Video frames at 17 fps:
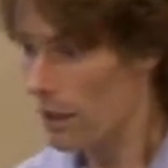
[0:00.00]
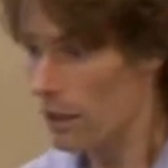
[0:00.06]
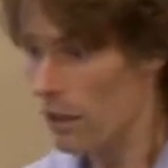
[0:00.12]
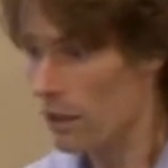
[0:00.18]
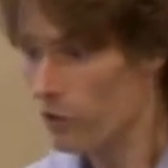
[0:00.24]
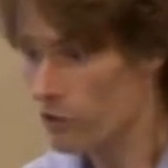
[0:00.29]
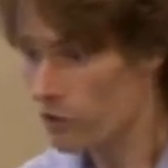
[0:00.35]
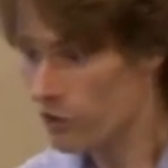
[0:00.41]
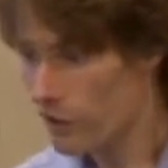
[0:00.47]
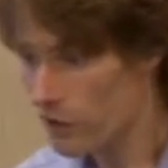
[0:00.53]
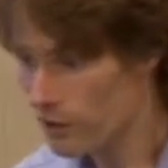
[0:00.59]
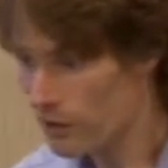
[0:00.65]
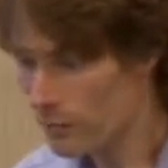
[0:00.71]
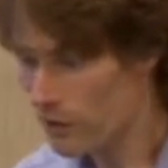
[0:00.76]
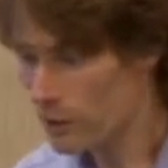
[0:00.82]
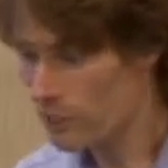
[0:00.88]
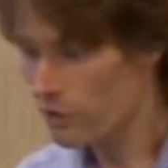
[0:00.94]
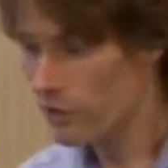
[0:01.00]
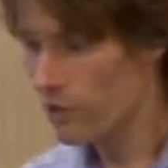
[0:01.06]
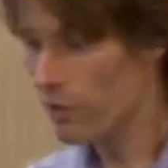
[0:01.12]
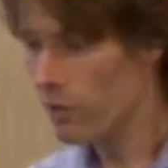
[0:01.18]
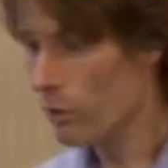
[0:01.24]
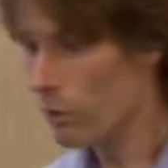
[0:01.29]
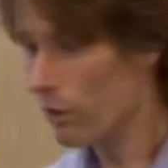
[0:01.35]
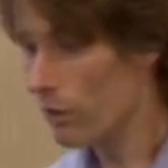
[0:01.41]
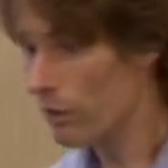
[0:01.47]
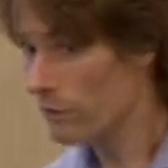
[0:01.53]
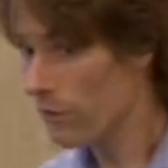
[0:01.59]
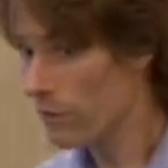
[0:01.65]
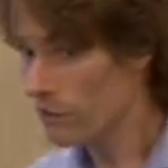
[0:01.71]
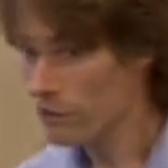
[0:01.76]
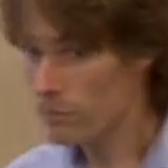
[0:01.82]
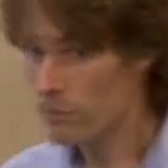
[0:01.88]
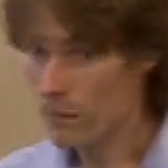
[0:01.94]
countries, amongst different
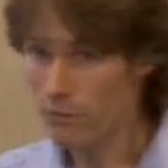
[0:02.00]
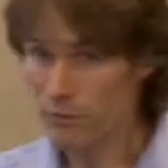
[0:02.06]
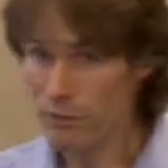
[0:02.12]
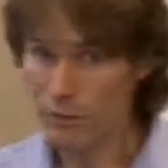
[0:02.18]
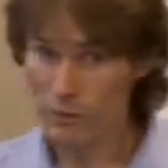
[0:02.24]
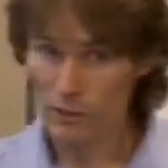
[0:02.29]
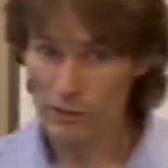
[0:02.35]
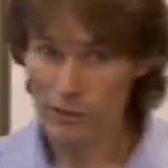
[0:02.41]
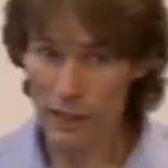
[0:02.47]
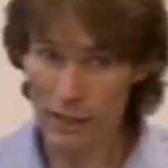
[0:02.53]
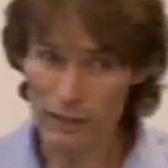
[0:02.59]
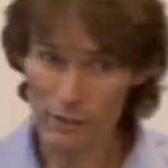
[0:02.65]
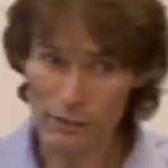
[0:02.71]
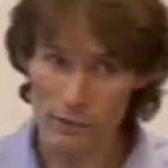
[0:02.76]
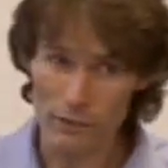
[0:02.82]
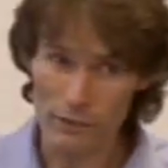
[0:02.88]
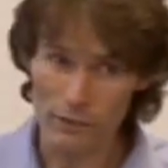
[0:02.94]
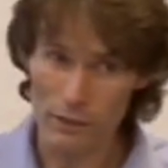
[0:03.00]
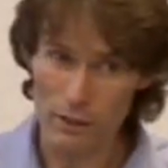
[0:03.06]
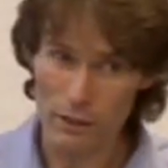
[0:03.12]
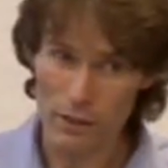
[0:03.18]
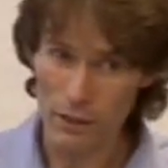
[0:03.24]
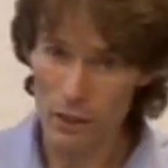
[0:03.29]
organisations, amongst different sectors.